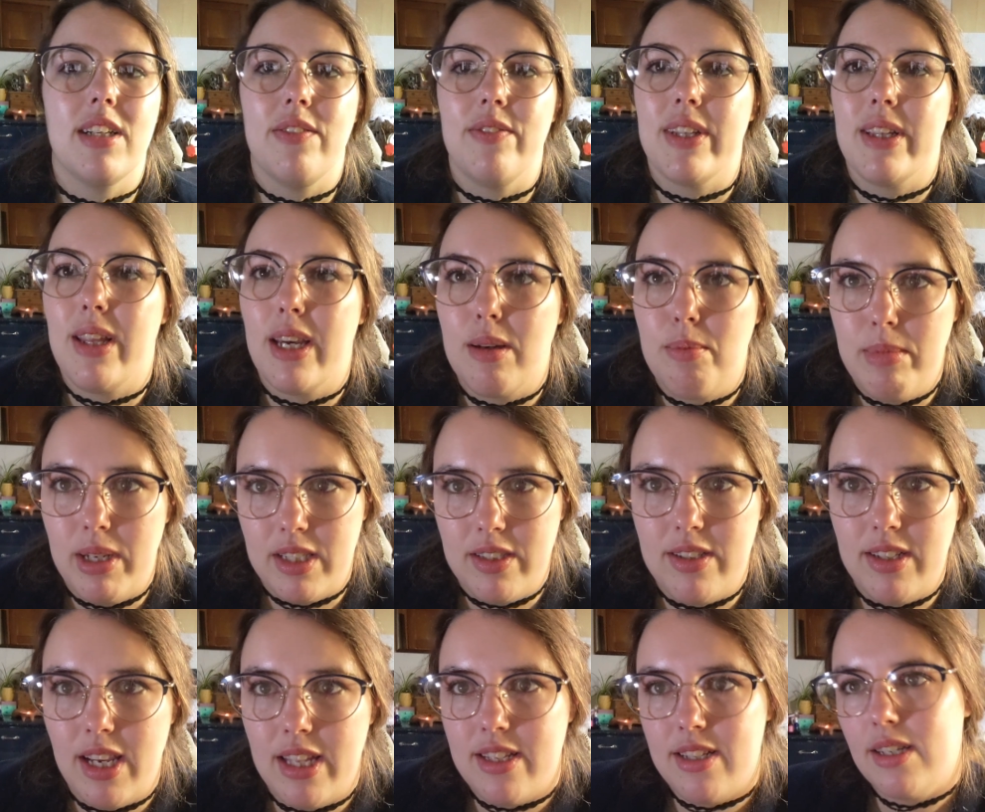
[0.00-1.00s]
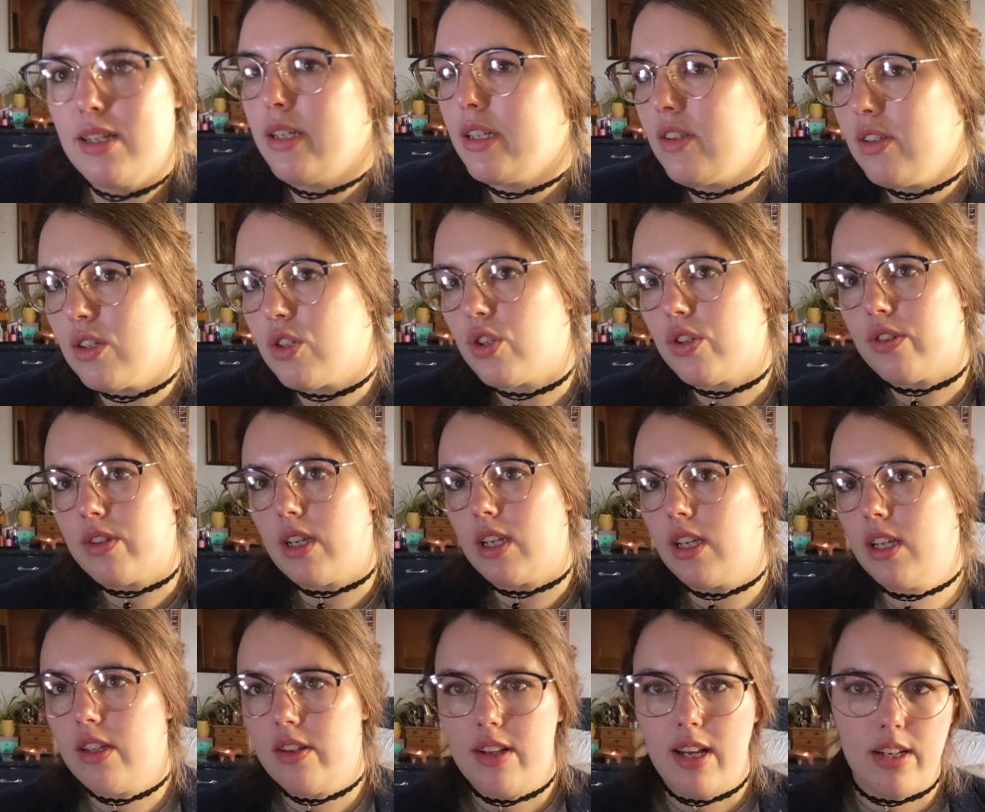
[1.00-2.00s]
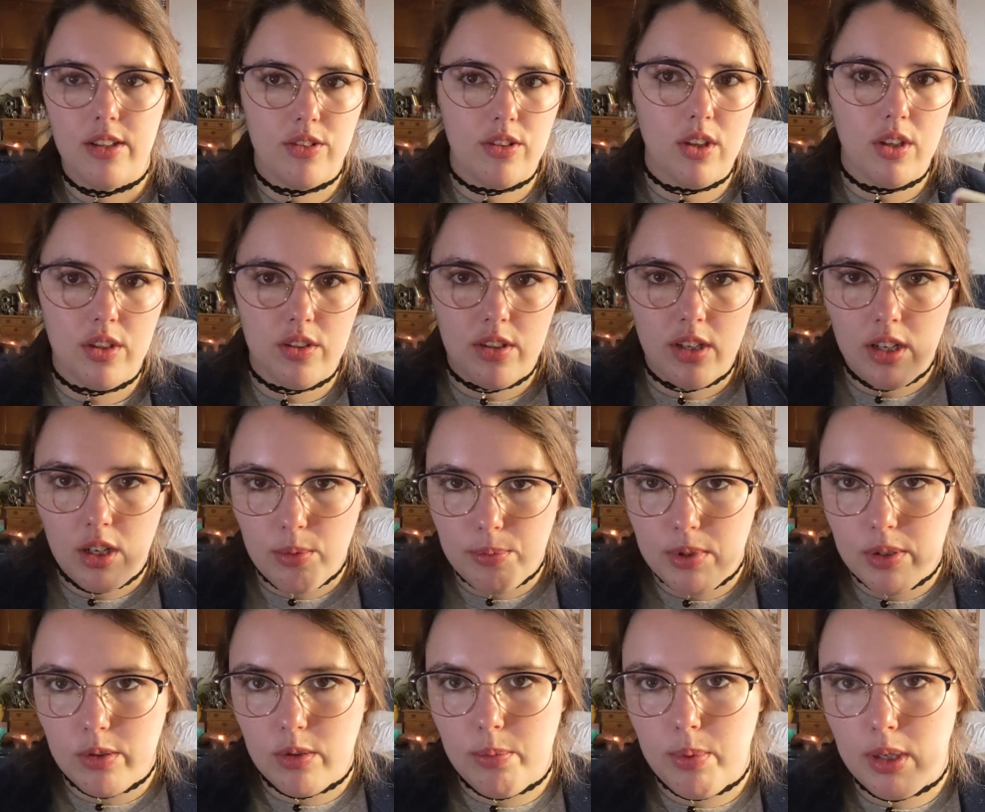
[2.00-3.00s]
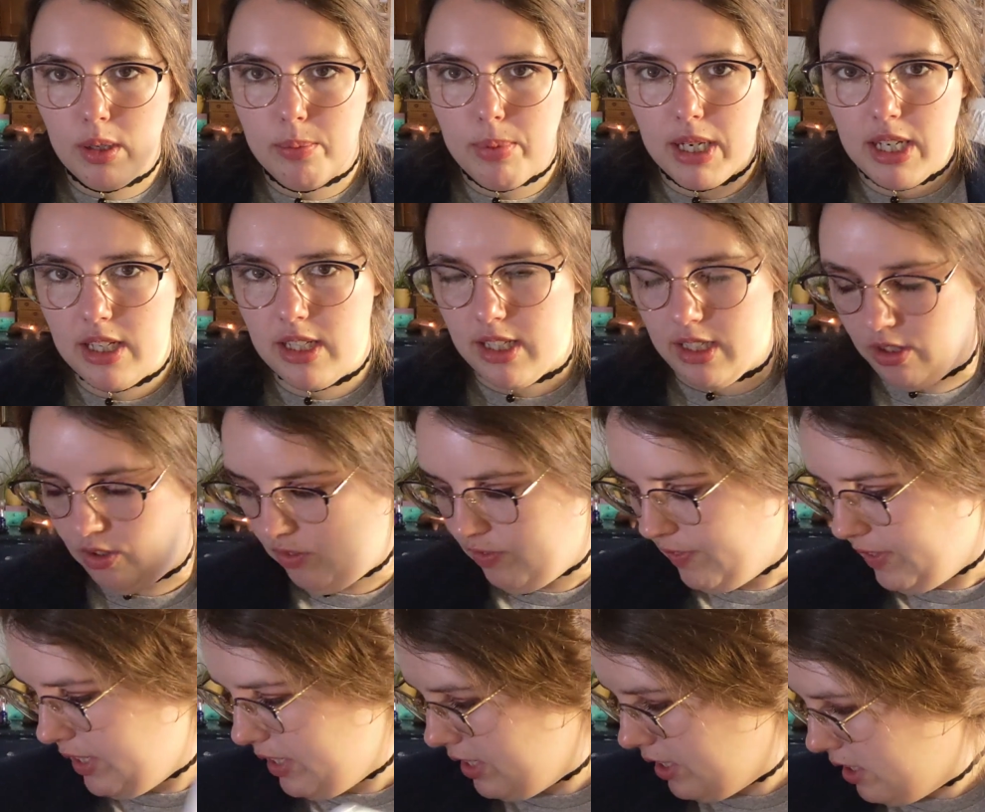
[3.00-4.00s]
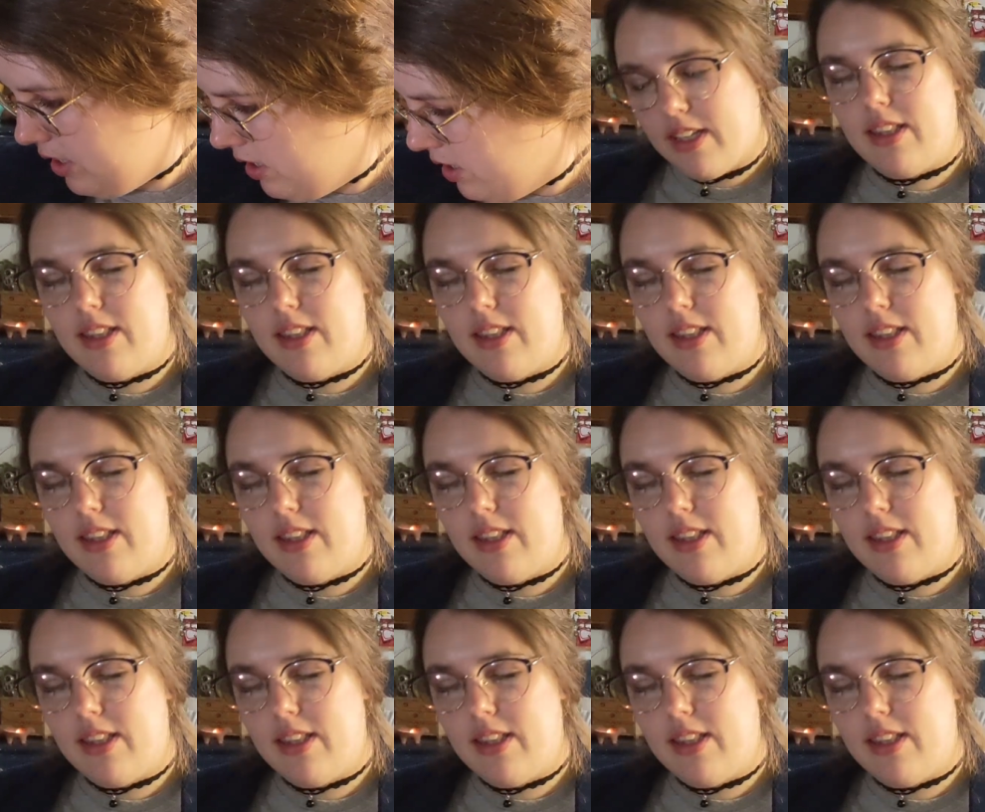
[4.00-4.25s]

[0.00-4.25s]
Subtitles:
even like mixed together. It's interesting. It's not as good as I hoped it would be, but it is fun.